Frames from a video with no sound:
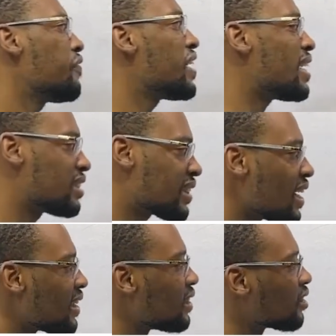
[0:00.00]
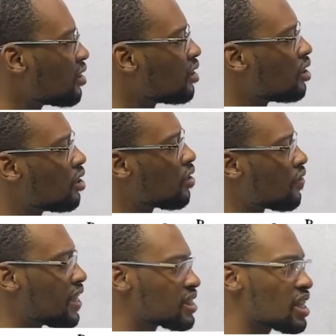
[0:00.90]
they had said
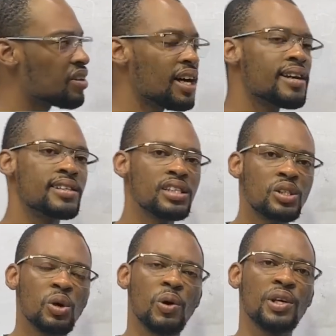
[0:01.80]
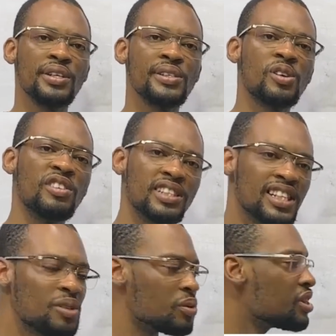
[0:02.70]
that another resistor is connected
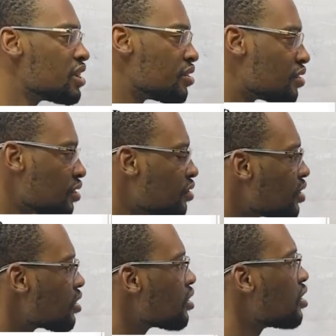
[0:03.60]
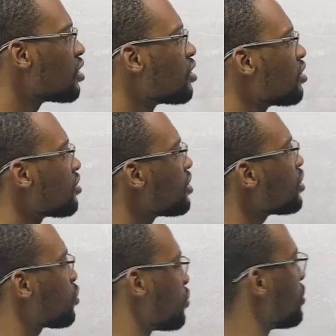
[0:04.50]
to it in series, series would be